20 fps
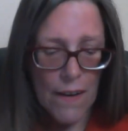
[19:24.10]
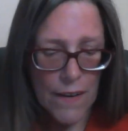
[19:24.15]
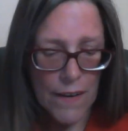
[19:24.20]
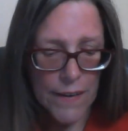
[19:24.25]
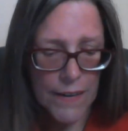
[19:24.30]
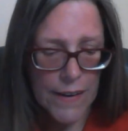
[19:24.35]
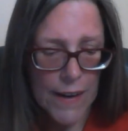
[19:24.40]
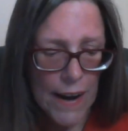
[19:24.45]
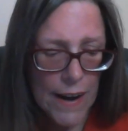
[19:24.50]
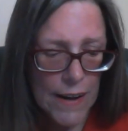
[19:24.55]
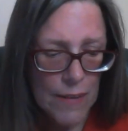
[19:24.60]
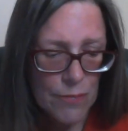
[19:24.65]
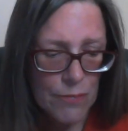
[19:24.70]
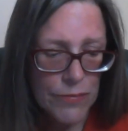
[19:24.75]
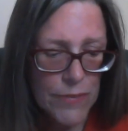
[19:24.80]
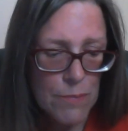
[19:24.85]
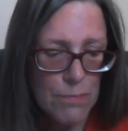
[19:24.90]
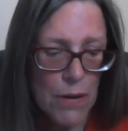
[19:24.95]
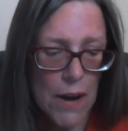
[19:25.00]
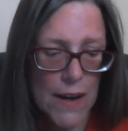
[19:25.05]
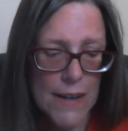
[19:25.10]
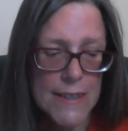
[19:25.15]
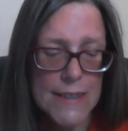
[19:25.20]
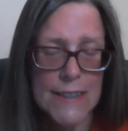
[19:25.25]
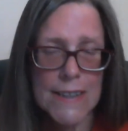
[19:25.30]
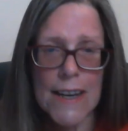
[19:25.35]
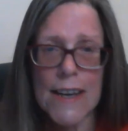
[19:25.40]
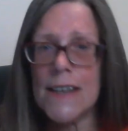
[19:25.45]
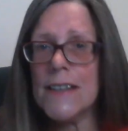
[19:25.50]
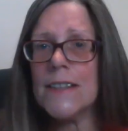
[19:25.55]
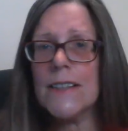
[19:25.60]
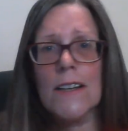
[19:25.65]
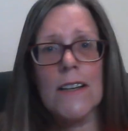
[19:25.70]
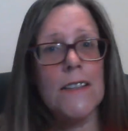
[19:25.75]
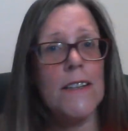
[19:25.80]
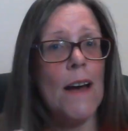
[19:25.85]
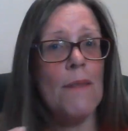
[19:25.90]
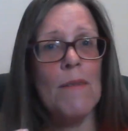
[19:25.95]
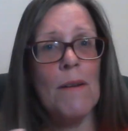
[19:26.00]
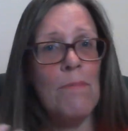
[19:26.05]
Okay, Pisces,
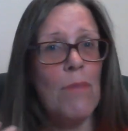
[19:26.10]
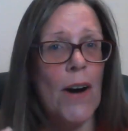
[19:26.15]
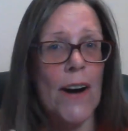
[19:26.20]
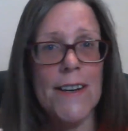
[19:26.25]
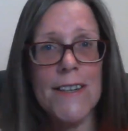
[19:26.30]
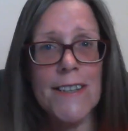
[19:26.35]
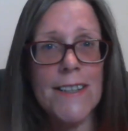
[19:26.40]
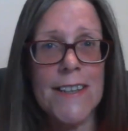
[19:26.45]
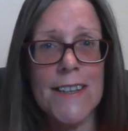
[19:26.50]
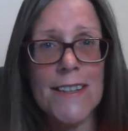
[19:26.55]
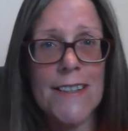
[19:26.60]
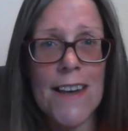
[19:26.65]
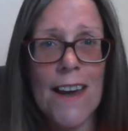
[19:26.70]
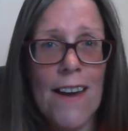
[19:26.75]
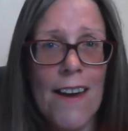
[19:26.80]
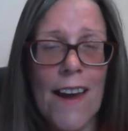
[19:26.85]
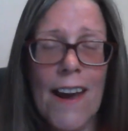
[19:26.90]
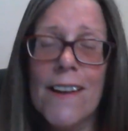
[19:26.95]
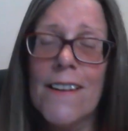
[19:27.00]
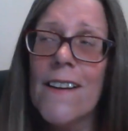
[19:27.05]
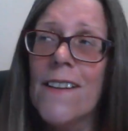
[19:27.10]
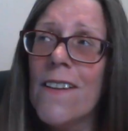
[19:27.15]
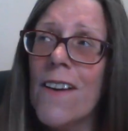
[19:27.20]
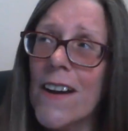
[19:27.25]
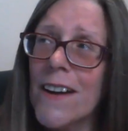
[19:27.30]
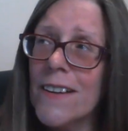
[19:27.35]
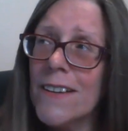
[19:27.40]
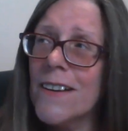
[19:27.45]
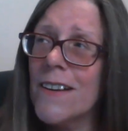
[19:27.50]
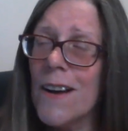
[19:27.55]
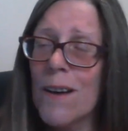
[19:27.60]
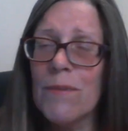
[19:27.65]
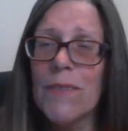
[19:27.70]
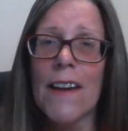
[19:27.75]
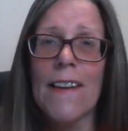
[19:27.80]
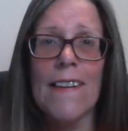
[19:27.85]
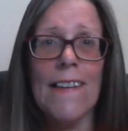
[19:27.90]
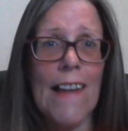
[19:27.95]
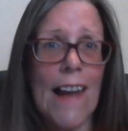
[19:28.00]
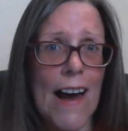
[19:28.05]
because I'm a Pisces, and I like that
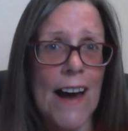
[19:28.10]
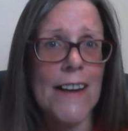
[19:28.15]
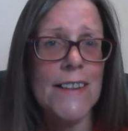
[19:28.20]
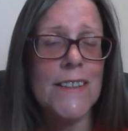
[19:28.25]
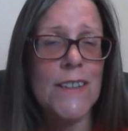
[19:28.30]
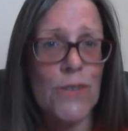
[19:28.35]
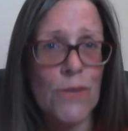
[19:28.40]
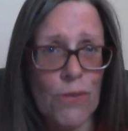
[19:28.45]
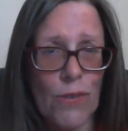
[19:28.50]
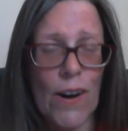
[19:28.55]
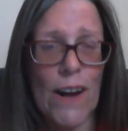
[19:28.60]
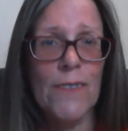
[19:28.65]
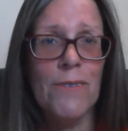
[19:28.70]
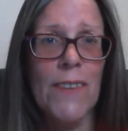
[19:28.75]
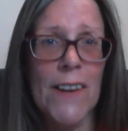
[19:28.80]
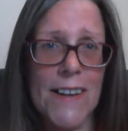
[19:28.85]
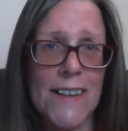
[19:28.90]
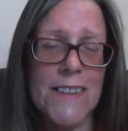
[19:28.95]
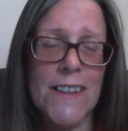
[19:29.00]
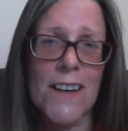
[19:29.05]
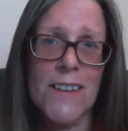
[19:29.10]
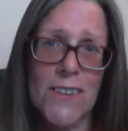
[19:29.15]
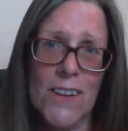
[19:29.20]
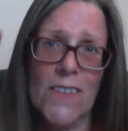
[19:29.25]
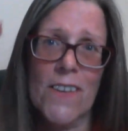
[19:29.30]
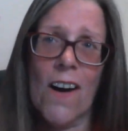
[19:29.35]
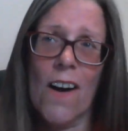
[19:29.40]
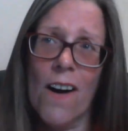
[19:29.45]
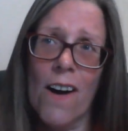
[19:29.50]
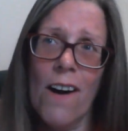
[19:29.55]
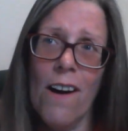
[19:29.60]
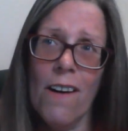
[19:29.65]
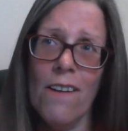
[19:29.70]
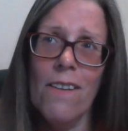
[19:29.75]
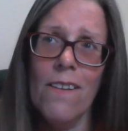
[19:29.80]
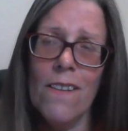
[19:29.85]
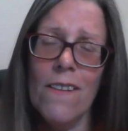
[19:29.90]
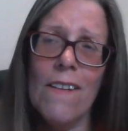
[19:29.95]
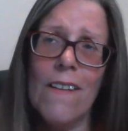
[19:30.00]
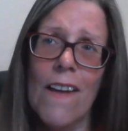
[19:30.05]
I'm the last one because I do the
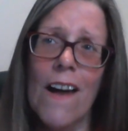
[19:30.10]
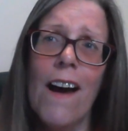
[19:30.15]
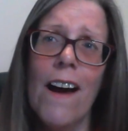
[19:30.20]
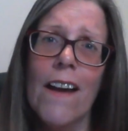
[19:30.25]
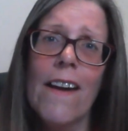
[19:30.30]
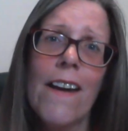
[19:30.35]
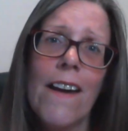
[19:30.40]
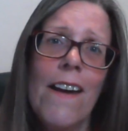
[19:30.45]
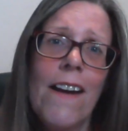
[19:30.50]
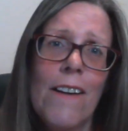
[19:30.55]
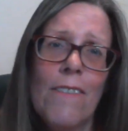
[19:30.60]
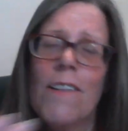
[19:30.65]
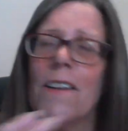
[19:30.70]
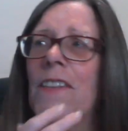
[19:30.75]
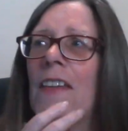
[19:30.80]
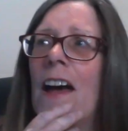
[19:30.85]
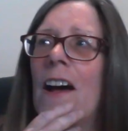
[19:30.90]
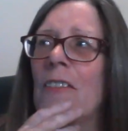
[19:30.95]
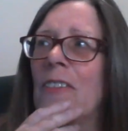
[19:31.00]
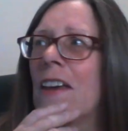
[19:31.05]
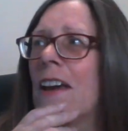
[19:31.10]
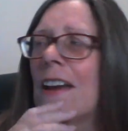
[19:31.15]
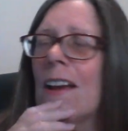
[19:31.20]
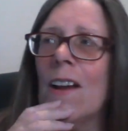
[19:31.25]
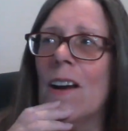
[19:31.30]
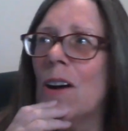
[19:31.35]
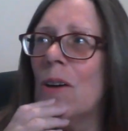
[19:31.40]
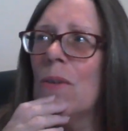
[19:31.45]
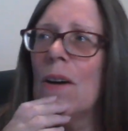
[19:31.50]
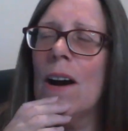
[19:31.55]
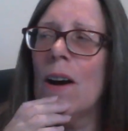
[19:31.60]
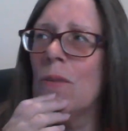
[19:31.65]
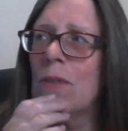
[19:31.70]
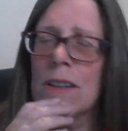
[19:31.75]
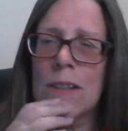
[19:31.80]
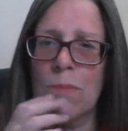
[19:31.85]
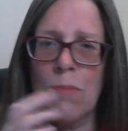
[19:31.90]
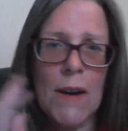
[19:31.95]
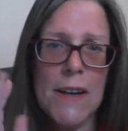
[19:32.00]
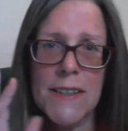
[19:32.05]
whole lot without thinking, oh wow,
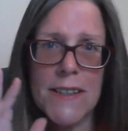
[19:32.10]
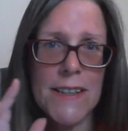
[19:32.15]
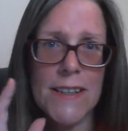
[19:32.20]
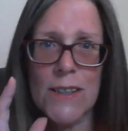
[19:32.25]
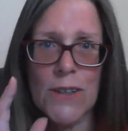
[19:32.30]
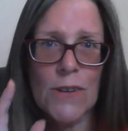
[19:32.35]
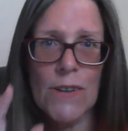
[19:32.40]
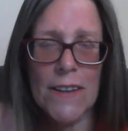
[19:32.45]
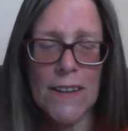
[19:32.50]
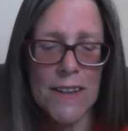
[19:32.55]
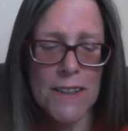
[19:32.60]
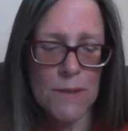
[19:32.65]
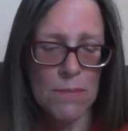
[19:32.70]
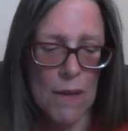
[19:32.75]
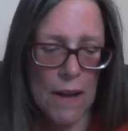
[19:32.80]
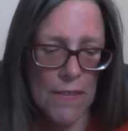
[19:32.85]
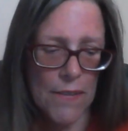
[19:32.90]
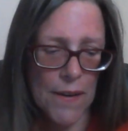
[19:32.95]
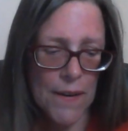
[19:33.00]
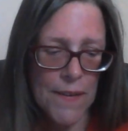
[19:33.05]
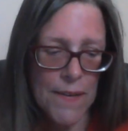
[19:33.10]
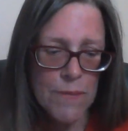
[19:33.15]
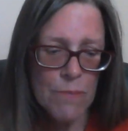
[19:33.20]
what's Pisces doing this month?